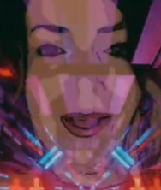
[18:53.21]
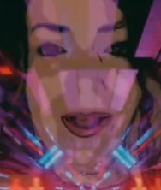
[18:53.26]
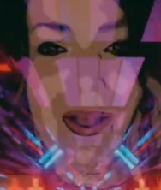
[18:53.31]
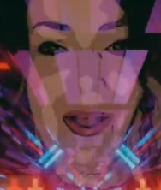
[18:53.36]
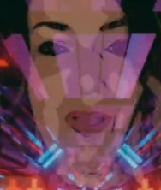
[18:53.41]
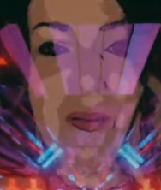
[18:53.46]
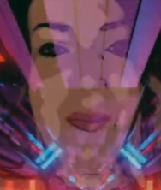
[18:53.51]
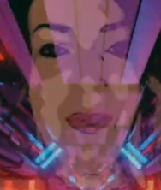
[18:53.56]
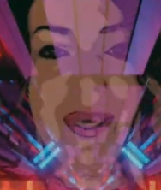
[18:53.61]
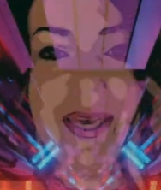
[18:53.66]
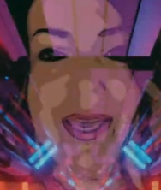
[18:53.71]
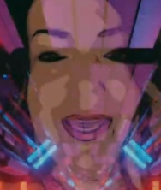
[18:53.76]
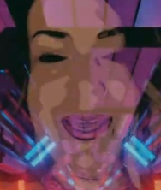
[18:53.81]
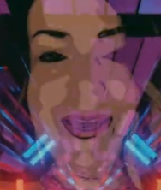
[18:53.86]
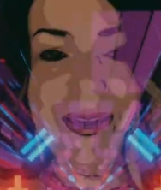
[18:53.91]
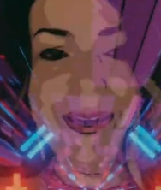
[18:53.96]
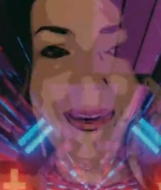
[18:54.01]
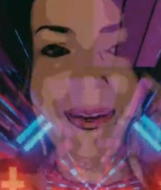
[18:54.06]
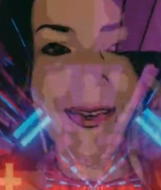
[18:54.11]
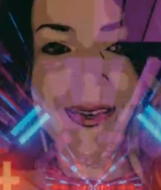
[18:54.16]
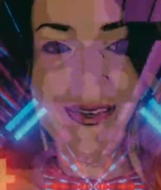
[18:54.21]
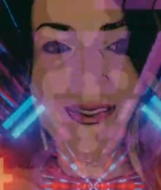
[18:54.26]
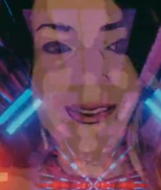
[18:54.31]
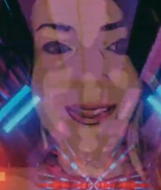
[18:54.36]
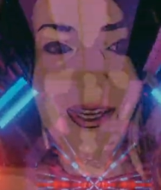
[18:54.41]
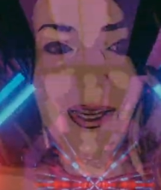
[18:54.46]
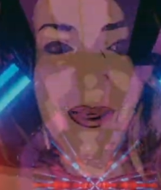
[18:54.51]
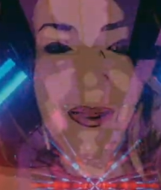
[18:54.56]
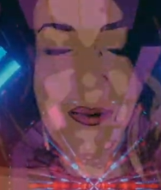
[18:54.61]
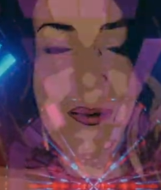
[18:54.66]
I'll be here
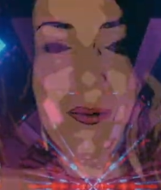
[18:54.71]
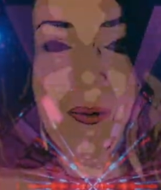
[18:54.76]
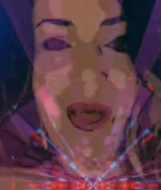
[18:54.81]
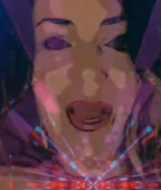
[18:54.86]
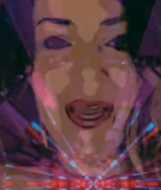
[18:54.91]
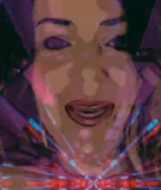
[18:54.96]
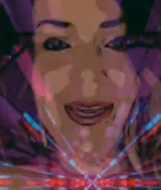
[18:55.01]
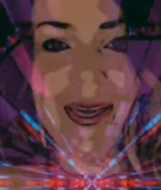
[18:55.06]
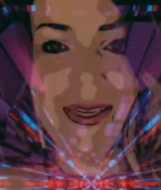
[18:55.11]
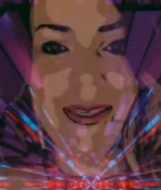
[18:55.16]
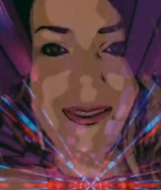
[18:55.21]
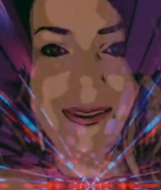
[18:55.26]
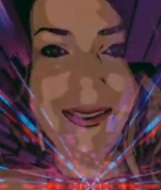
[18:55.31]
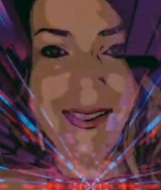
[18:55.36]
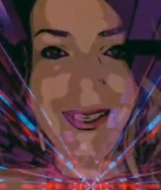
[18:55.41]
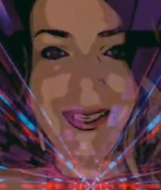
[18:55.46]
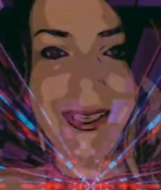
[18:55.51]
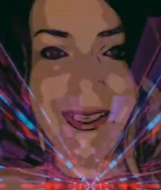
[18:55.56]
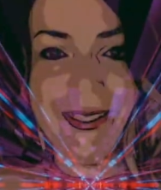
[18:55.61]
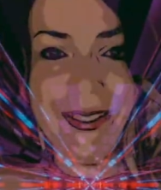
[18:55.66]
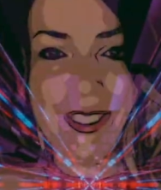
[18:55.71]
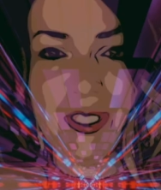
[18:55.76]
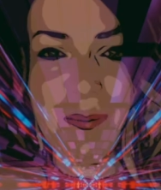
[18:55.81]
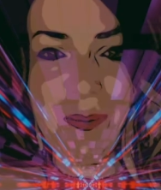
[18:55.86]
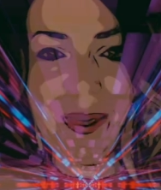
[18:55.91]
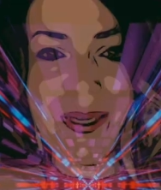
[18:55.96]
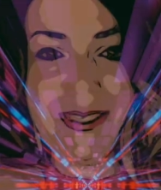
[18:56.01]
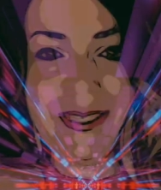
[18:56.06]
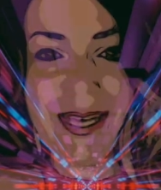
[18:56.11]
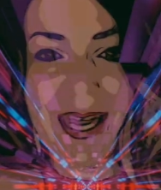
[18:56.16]
waiting to
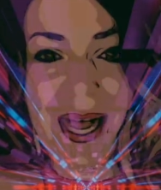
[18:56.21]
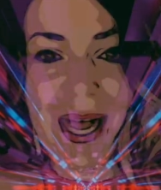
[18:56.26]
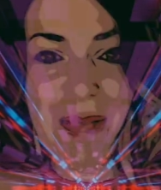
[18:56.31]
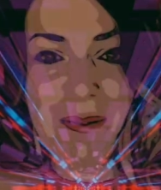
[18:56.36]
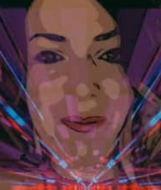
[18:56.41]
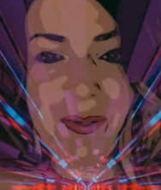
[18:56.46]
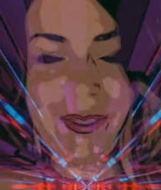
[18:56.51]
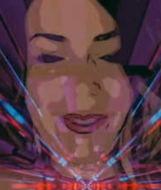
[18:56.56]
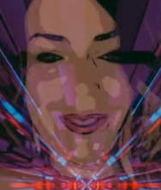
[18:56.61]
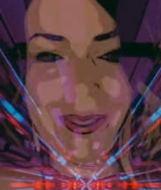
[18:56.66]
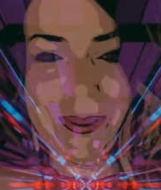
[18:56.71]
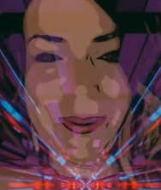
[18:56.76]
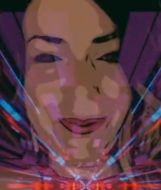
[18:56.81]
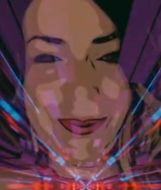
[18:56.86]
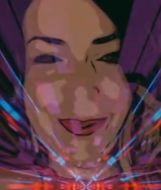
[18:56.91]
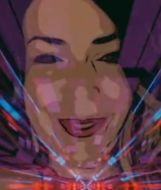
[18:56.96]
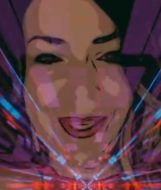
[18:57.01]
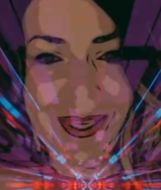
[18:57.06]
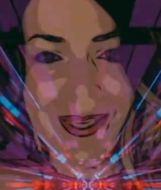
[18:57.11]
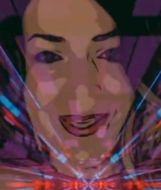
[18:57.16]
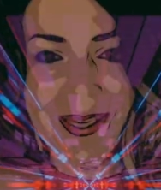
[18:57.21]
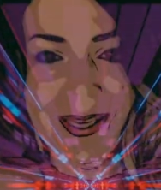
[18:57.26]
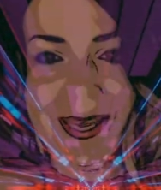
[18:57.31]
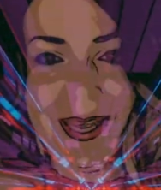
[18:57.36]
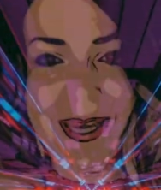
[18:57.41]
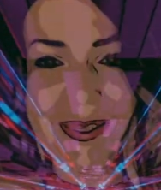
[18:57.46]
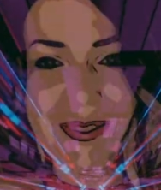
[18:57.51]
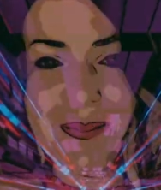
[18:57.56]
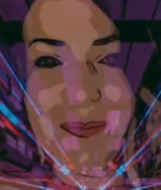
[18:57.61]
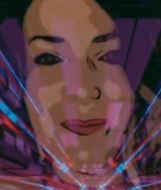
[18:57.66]
spend time with you
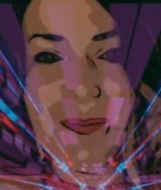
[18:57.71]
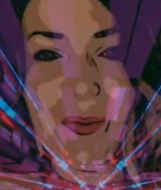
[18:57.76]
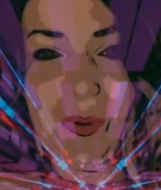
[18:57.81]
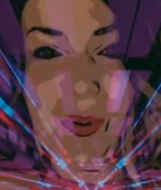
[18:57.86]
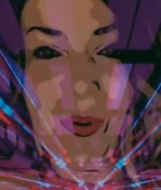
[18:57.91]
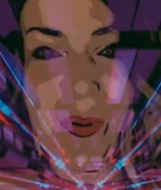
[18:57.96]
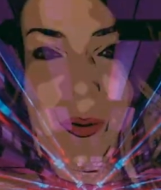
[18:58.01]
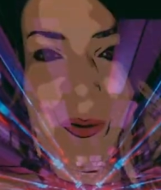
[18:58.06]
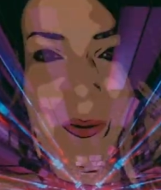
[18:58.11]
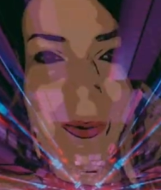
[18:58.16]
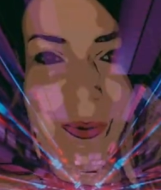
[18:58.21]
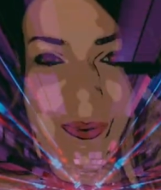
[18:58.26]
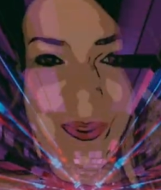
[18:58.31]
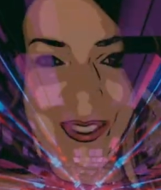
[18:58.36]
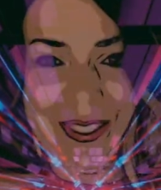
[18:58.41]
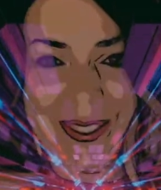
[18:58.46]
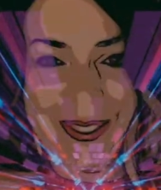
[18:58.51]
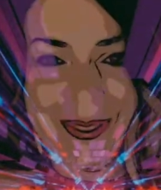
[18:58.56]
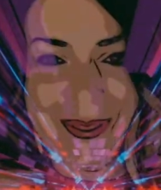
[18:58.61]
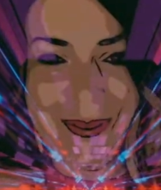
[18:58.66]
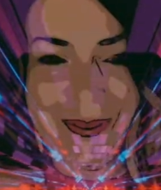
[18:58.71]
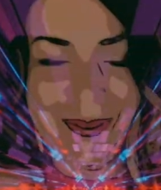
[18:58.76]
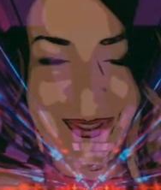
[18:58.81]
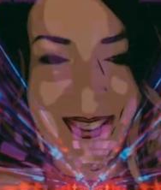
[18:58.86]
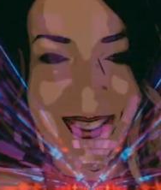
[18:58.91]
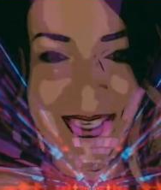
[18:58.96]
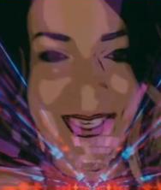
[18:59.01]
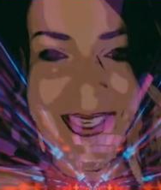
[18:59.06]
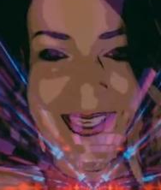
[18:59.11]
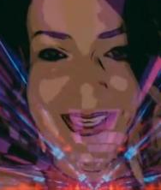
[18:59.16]
and mold you
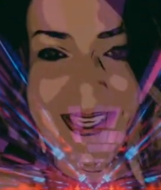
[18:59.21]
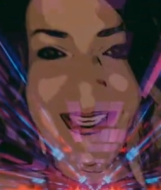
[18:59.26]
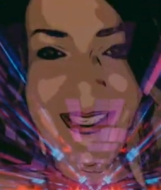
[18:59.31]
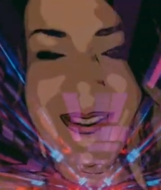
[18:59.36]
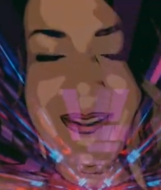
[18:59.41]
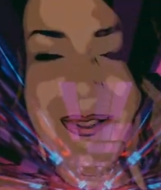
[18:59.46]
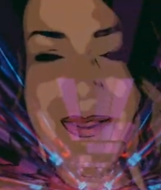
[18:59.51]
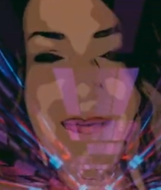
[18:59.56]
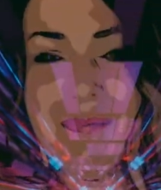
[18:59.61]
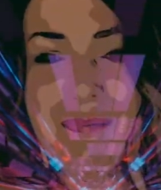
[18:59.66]
into the